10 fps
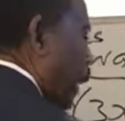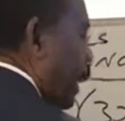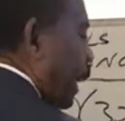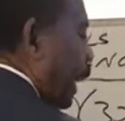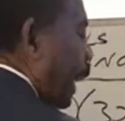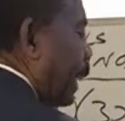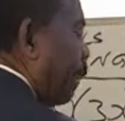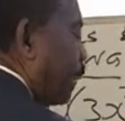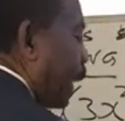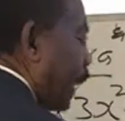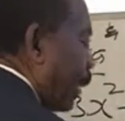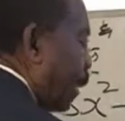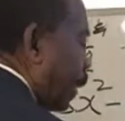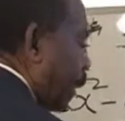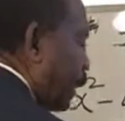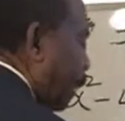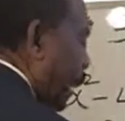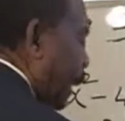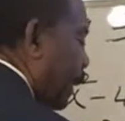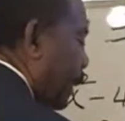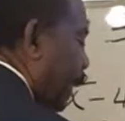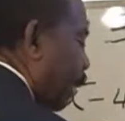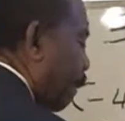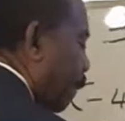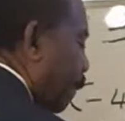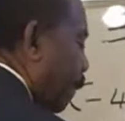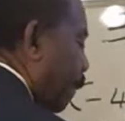And then negative 10 is by itself,